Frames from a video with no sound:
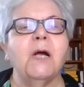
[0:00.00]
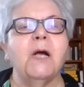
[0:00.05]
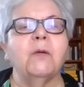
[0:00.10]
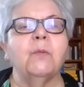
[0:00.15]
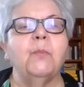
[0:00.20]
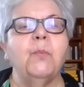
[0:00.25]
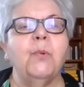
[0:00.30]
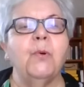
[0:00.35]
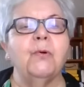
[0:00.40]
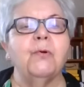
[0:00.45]
are
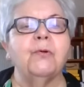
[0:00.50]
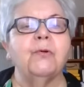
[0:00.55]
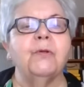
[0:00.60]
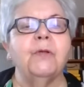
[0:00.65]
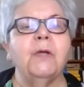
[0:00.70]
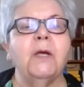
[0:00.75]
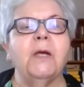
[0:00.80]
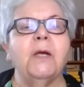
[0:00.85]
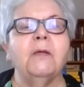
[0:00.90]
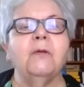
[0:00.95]

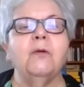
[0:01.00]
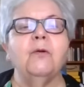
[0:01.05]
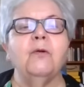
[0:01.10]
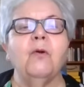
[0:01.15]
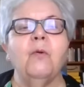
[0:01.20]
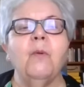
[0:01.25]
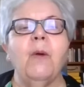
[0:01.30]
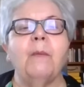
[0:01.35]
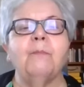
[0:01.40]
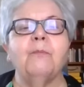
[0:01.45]
born and
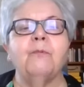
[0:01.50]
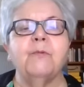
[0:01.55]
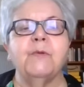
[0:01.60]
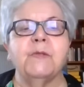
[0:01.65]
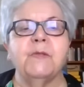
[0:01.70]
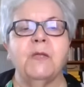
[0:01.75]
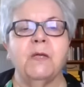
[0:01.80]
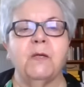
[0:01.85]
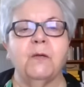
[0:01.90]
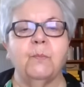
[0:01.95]
grow up
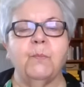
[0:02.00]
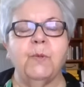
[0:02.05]
with their